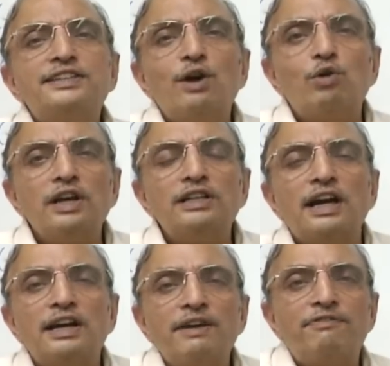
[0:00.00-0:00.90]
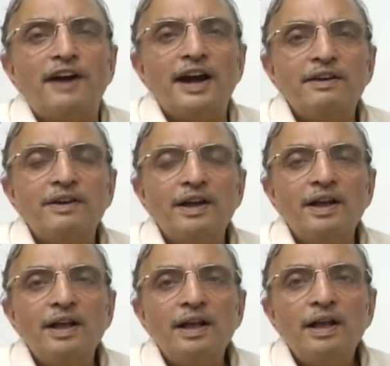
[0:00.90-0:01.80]
say, only 35.
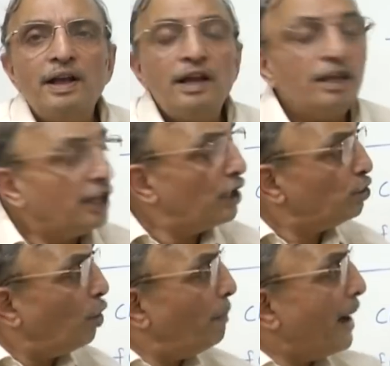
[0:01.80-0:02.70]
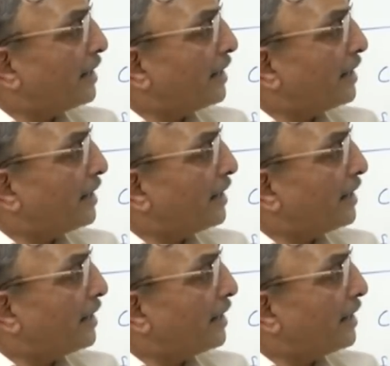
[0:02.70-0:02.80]
There is no